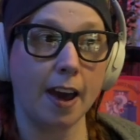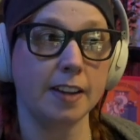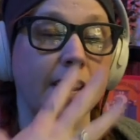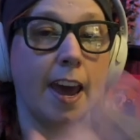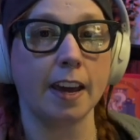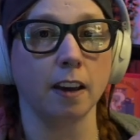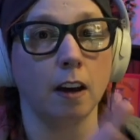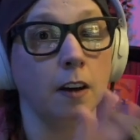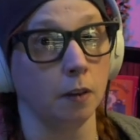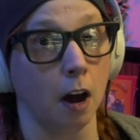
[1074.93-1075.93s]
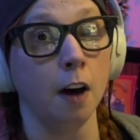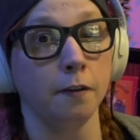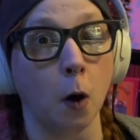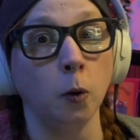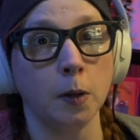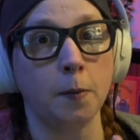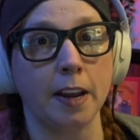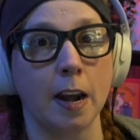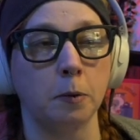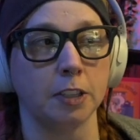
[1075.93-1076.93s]
take of only
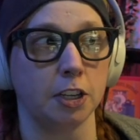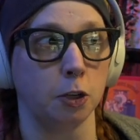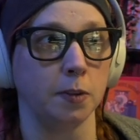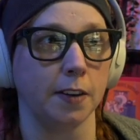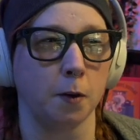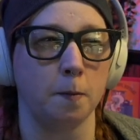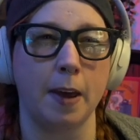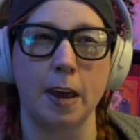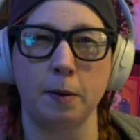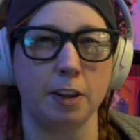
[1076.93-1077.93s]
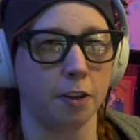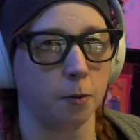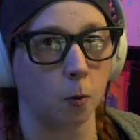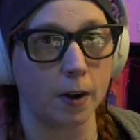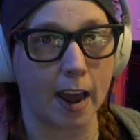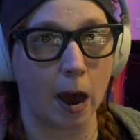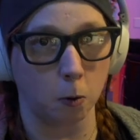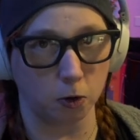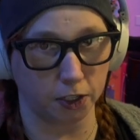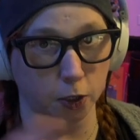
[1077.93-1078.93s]
being able to use it for maybe 3
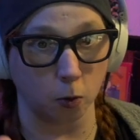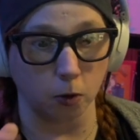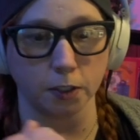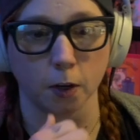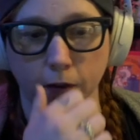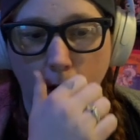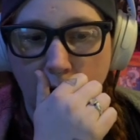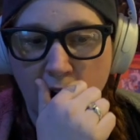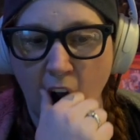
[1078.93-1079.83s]
hours total so far.